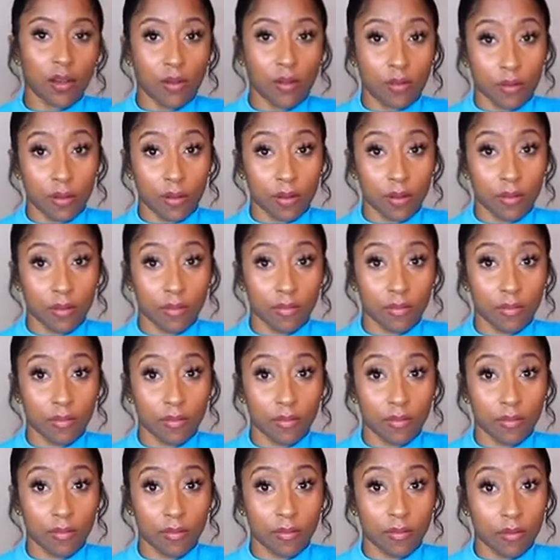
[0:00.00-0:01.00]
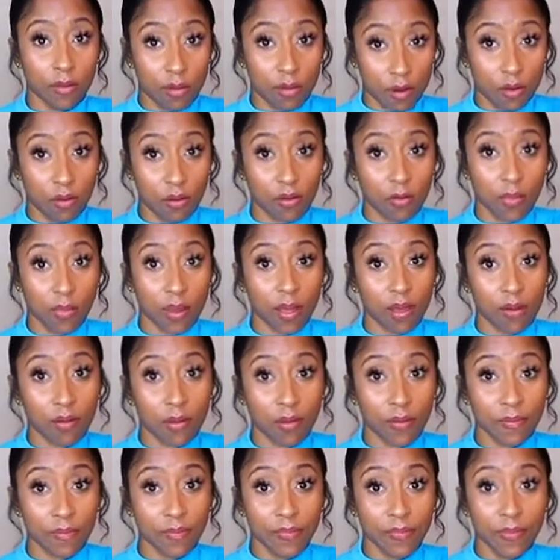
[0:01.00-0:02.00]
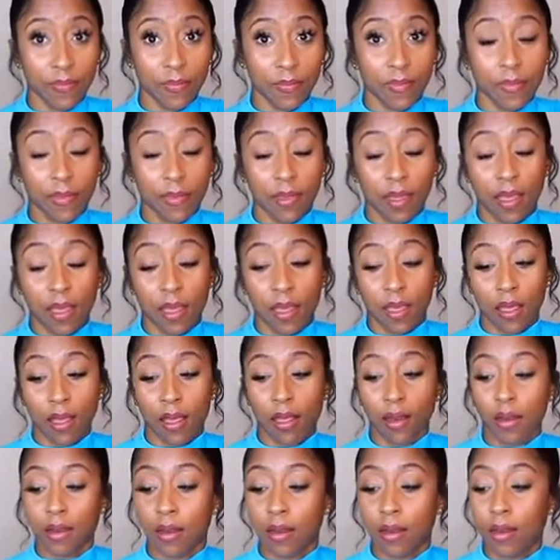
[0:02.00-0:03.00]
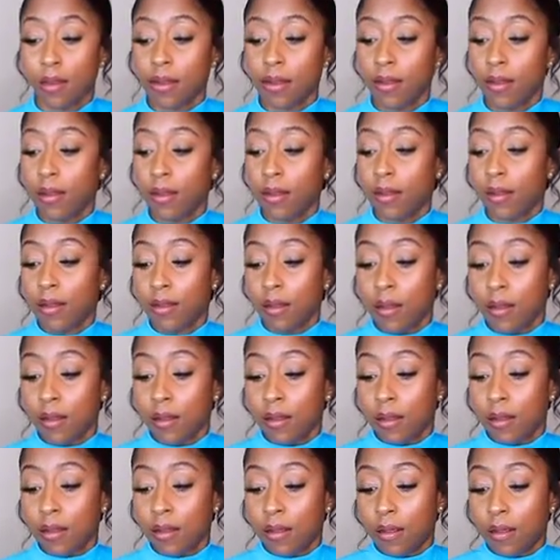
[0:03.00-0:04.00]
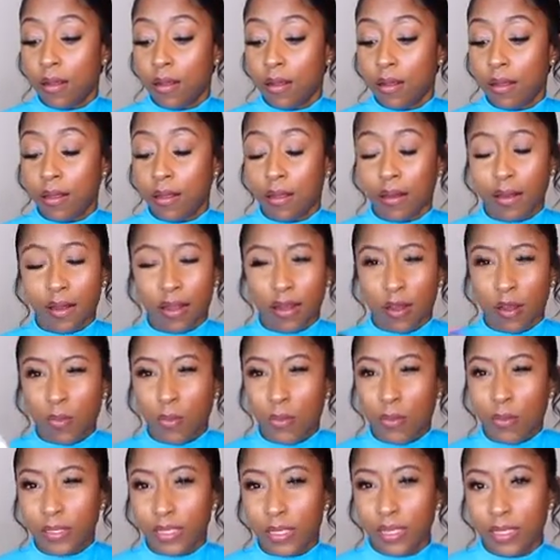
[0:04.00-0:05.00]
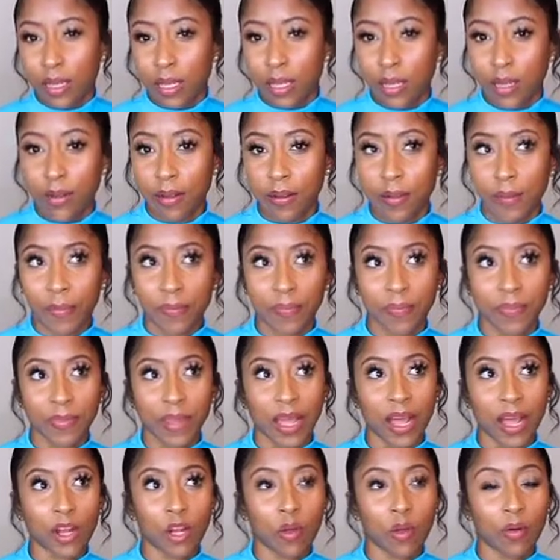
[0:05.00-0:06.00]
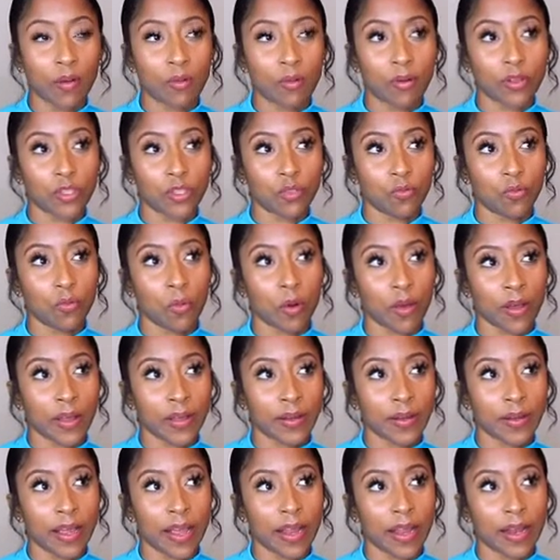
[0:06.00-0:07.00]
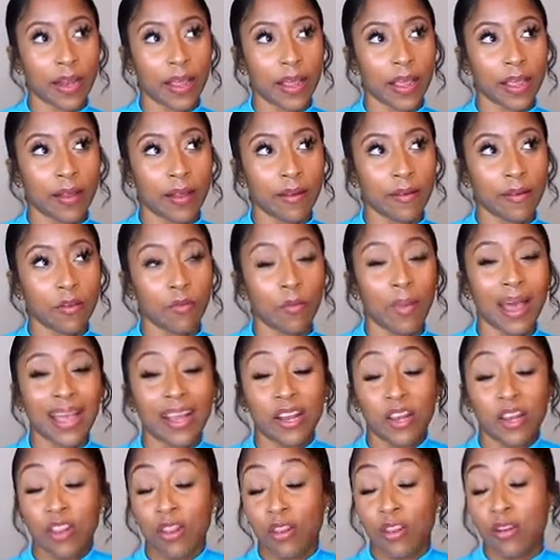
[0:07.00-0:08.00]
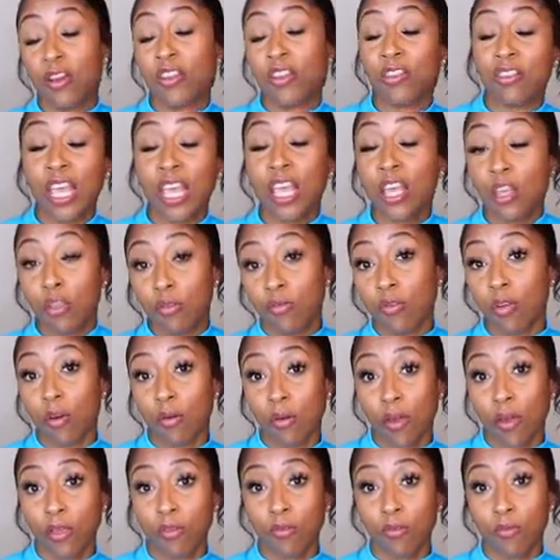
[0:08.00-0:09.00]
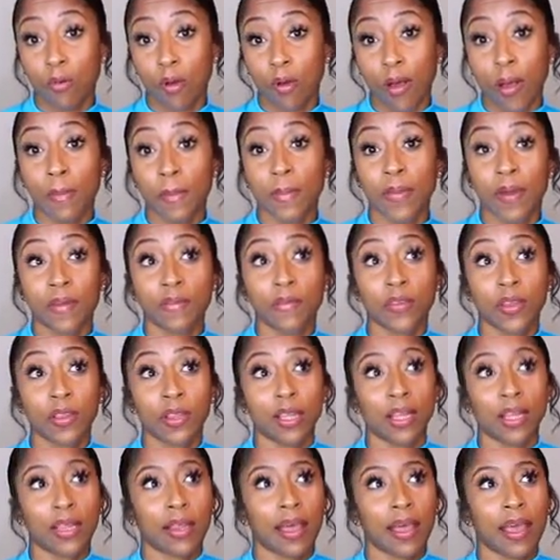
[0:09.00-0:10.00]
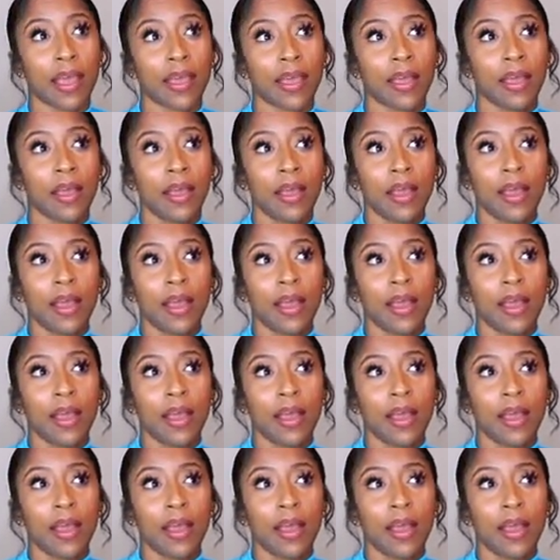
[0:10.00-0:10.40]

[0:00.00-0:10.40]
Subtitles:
knowing your own power and almost not knowing what you want. And you might think you know what you want, but feeling like,